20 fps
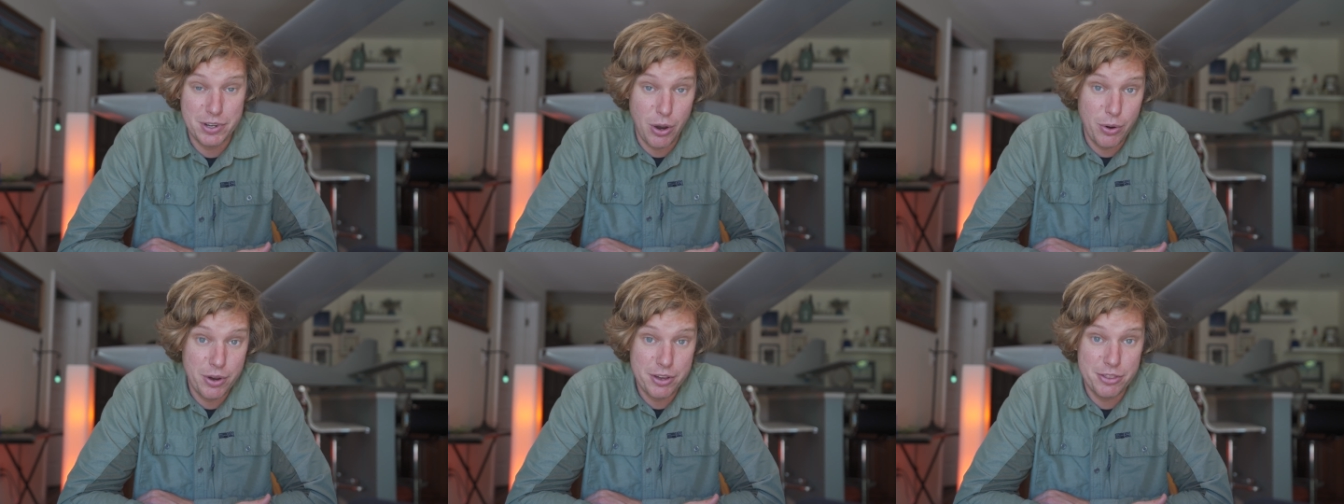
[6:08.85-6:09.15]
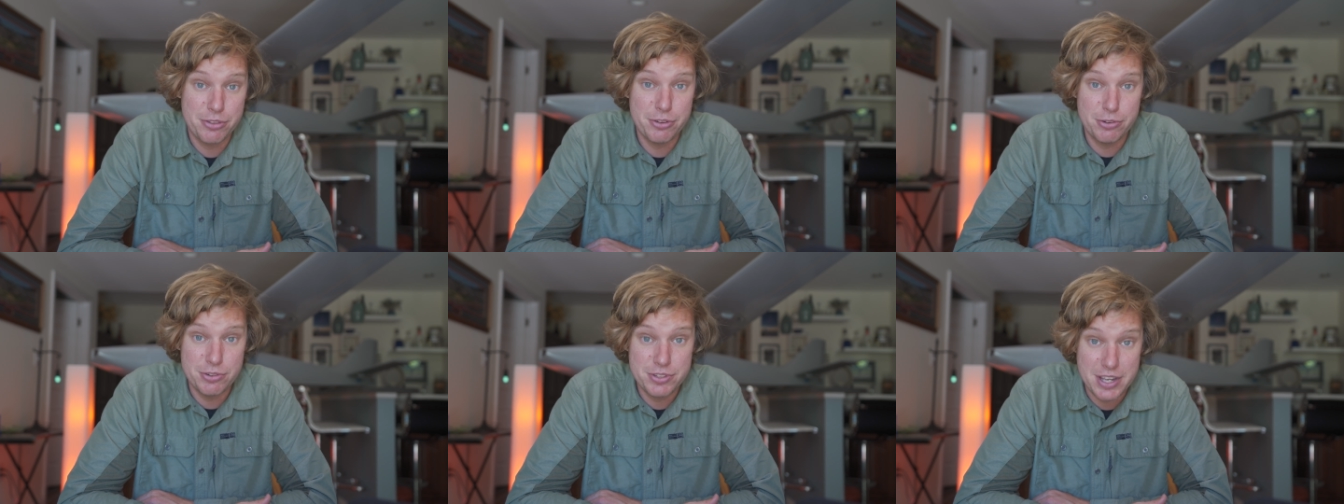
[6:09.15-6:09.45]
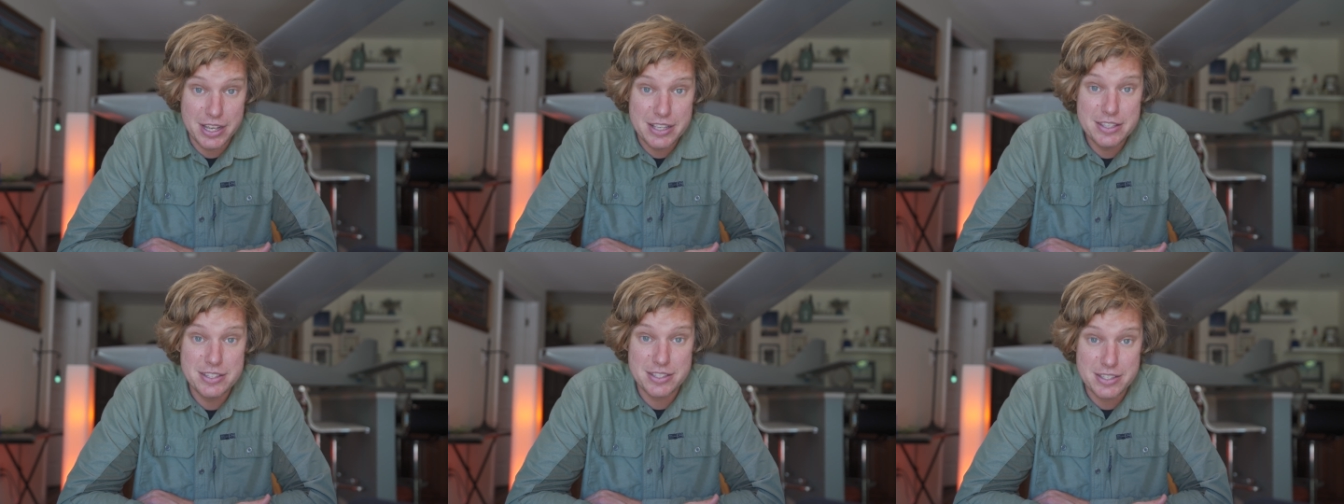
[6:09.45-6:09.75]
going through
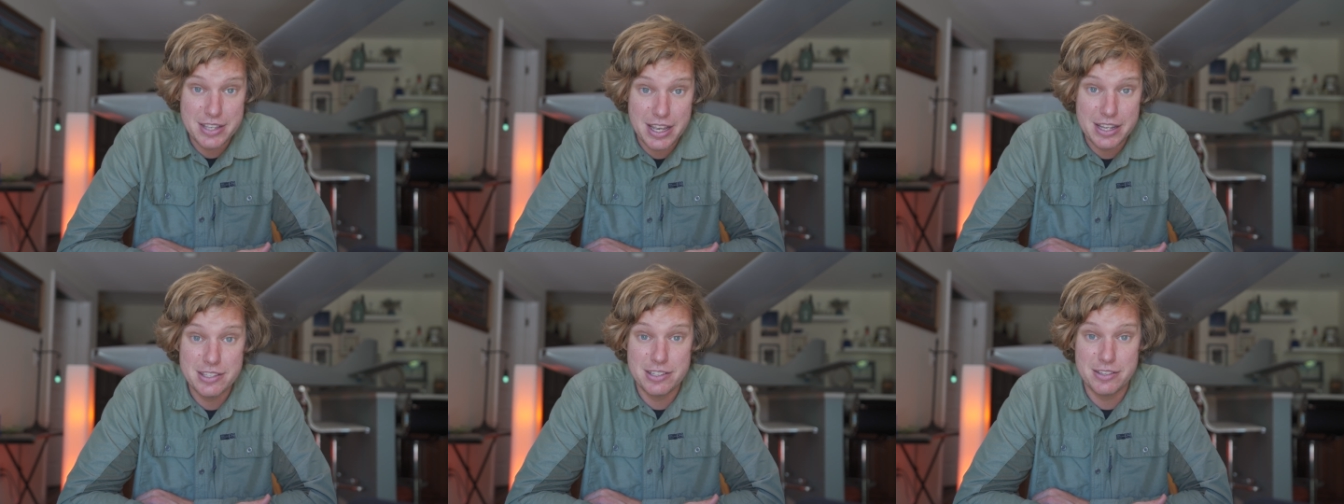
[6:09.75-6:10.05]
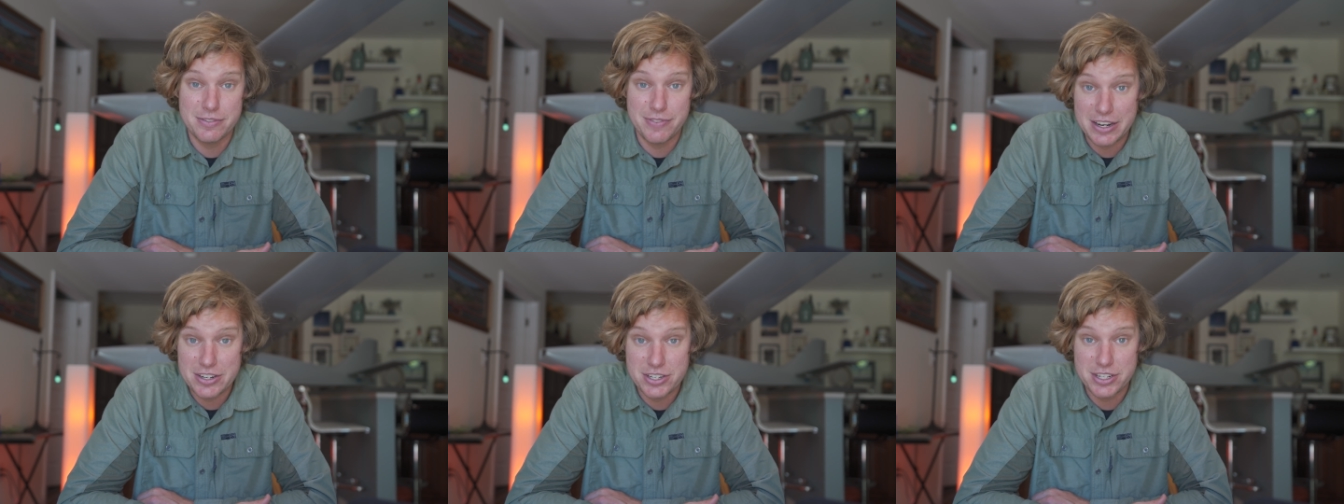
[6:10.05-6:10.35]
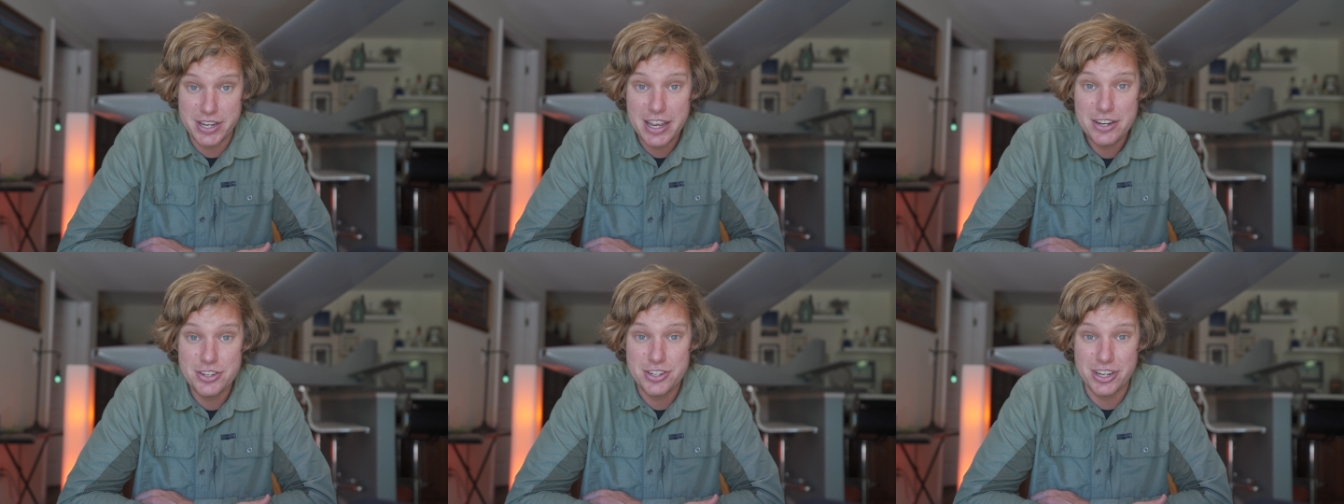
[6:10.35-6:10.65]
dense, dense
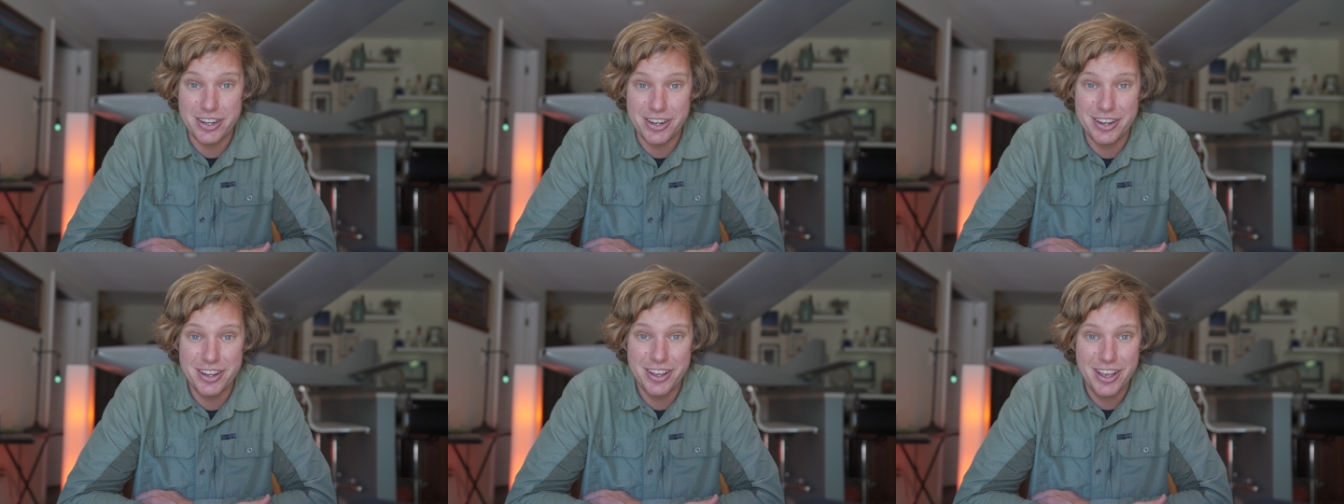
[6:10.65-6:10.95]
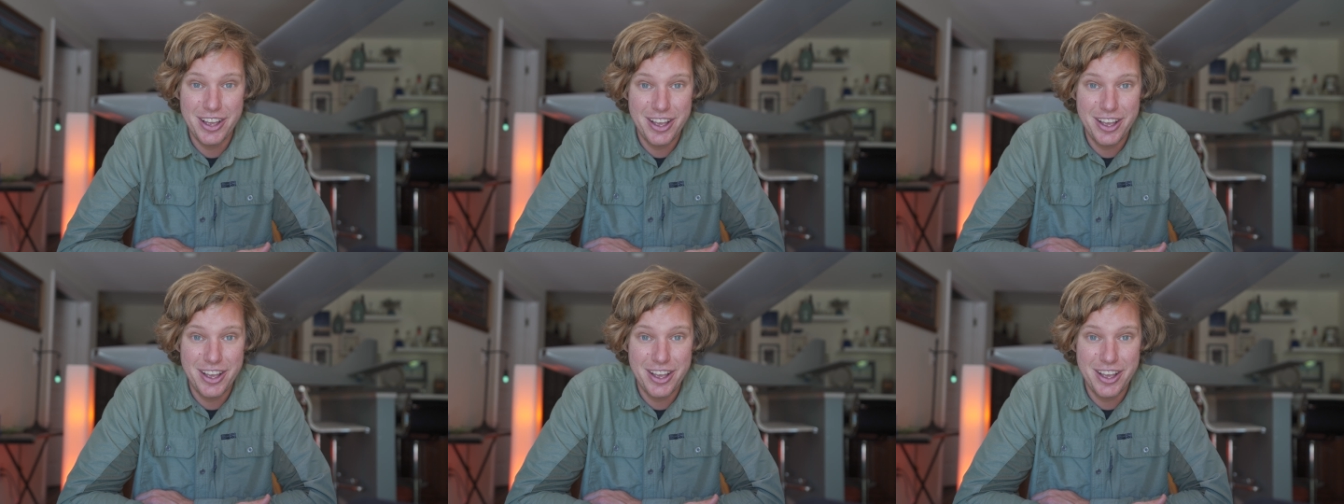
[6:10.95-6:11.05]
vegetation.